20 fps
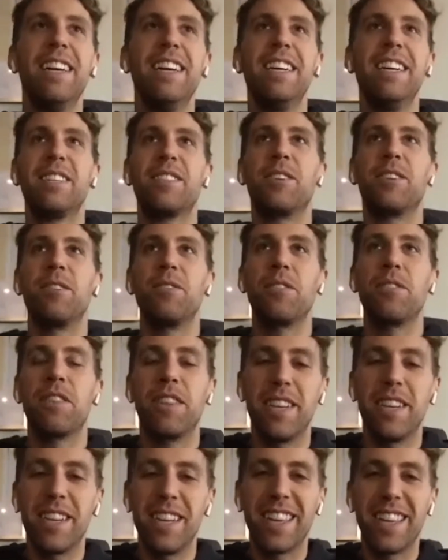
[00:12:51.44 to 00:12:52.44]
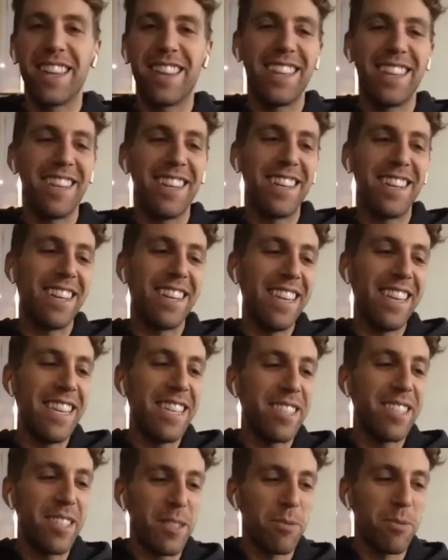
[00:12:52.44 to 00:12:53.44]
So the
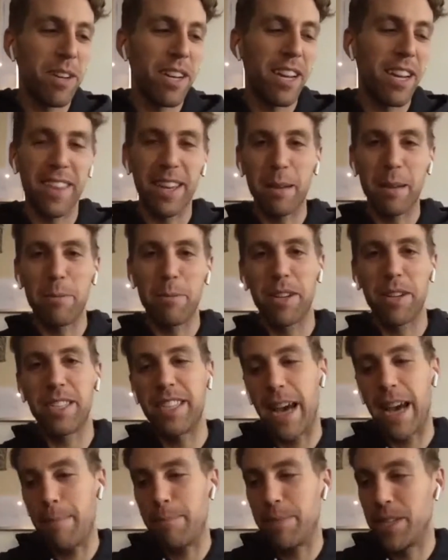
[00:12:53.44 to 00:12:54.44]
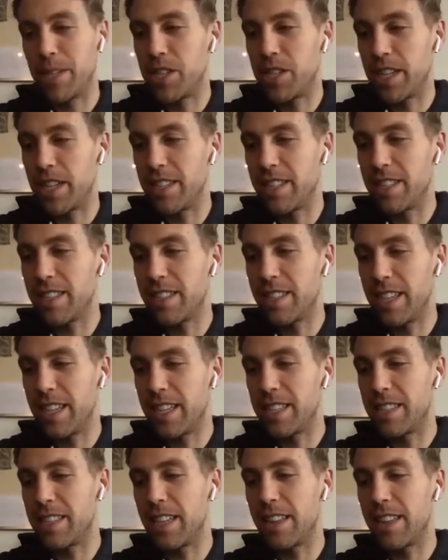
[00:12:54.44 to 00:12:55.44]
easiest way to think about adaptogens
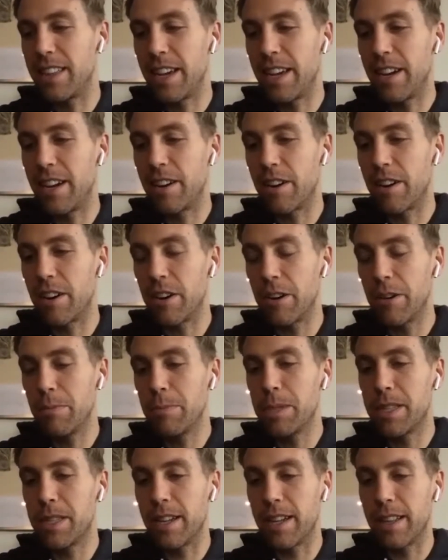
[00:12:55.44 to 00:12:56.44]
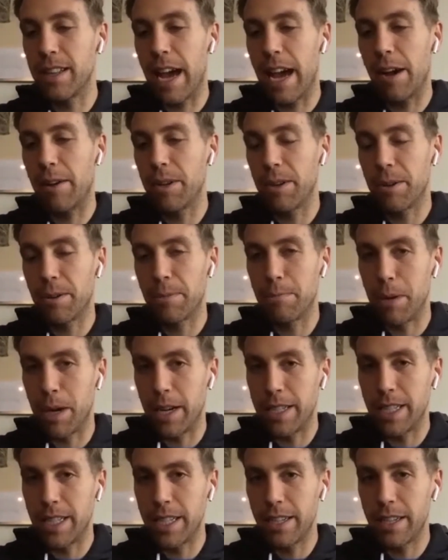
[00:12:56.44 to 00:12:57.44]
is that they are herbs that allow your
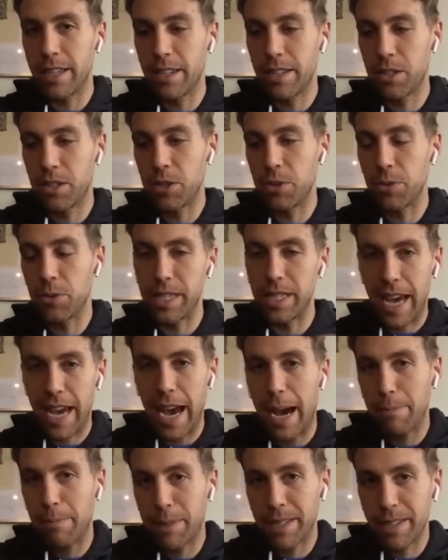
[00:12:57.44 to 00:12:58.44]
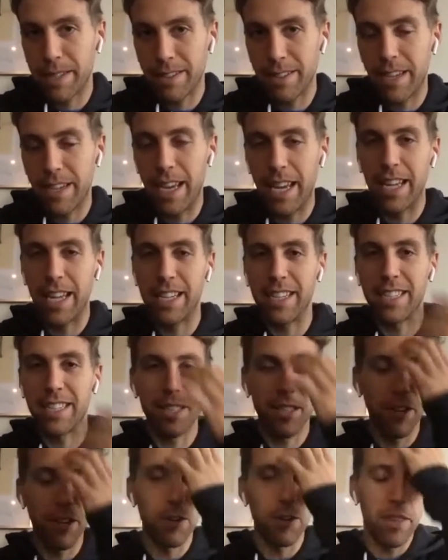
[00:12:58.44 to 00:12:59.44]
body to adapt. And
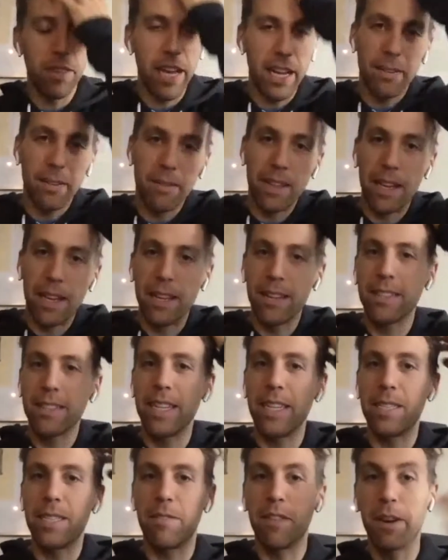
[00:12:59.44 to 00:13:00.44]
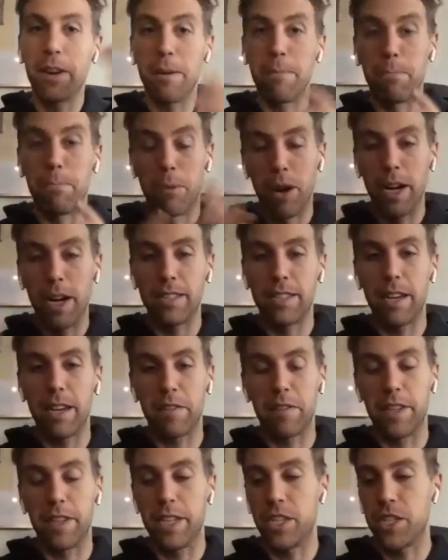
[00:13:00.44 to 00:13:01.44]
so that is a very broad
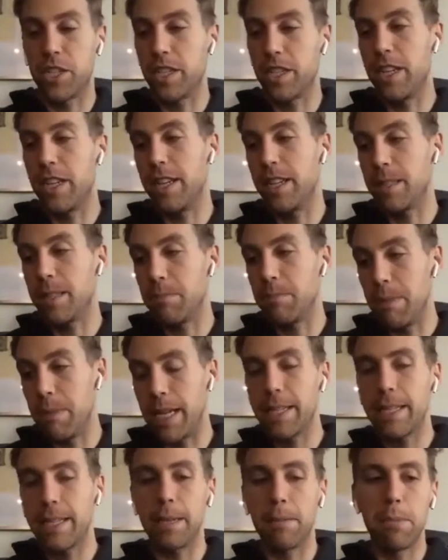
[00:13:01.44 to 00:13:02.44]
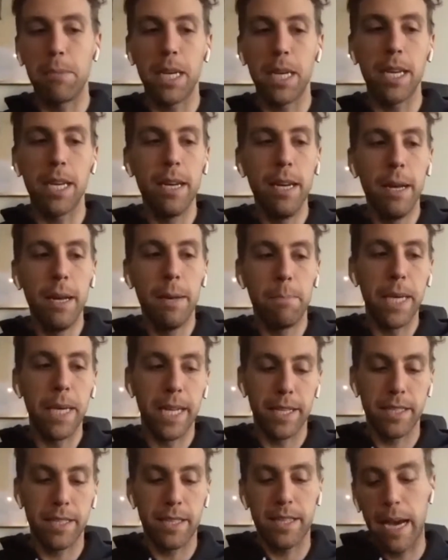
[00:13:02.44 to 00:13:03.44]
definition, and it's meant to be,
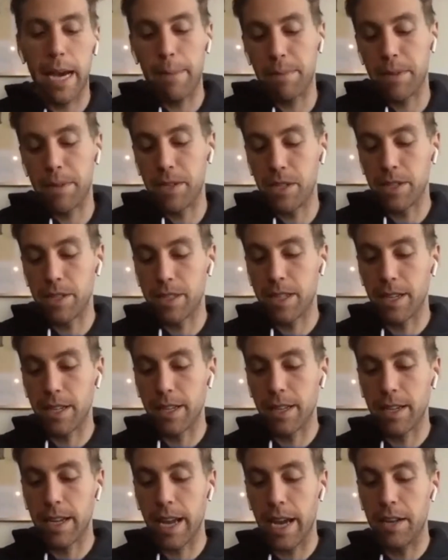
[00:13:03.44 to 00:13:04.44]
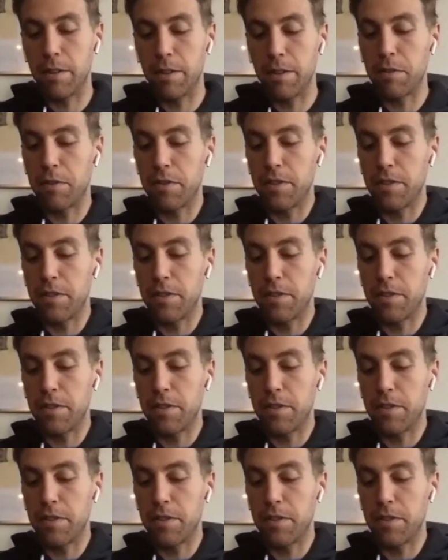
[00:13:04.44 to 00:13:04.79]
because adaptogens can kind of